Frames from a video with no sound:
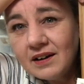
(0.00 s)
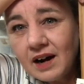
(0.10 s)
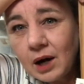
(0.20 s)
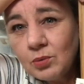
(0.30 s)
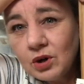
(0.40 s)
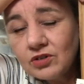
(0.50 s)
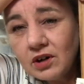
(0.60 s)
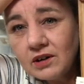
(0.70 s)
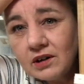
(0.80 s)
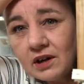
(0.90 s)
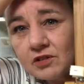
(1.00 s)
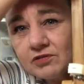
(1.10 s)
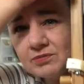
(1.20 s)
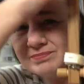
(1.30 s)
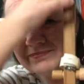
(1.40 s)
I worked on a lot of,
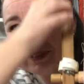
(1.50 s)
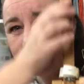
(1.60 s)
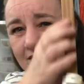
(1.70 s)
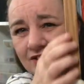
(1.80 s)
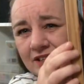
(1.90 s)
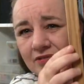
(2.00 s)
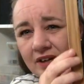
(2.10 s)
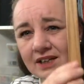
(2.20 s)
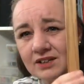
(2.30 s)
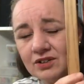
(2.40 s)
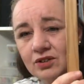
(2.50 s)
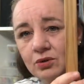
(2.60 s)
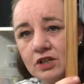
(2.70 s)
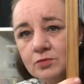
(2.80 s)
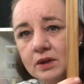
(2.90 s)
let's see if I can do
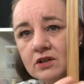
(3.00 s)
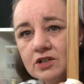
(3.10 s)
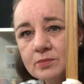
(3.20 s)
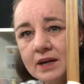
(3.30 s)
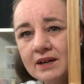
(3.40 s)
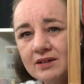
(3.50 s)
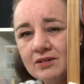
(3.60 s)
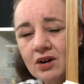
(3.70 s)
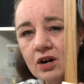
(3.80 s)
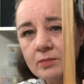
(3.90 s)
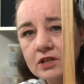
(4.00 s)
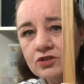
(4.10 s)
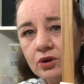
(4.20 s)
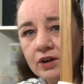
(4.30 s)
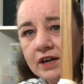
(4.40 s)
this because my arm is
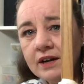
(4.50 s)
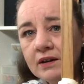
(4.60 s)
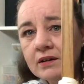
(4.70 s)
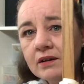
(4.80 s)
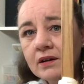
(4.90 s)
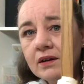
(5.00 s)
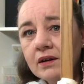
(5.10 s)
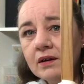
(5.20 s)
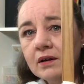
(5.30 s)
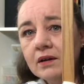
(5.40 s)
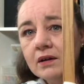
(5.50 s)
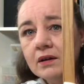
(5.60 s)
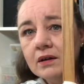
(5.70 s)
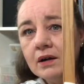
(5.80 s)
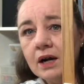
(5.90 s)
hurting.
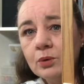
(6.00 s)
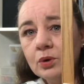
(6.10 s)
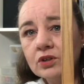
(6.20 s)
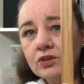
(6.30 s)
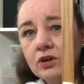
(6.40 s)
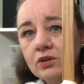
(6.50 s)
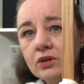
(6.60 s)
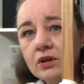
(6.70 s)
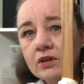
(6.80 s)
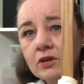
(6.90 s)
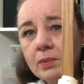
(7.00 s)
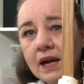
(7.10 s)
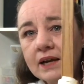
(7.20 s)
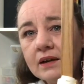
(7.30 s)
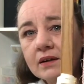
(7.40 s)
I worked all the
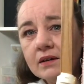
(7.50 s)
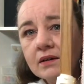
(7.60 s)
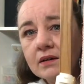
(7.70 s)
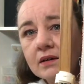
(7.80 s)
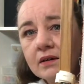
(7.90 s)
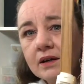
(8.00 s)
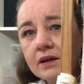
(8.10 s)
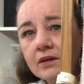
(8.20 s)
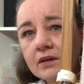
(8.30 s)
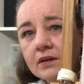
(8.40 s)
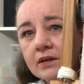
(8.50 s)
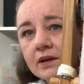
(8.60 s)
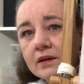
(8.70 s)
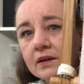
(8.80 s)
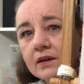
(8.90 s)
black here
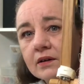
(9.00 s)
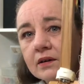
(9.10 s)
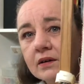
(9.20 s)
and here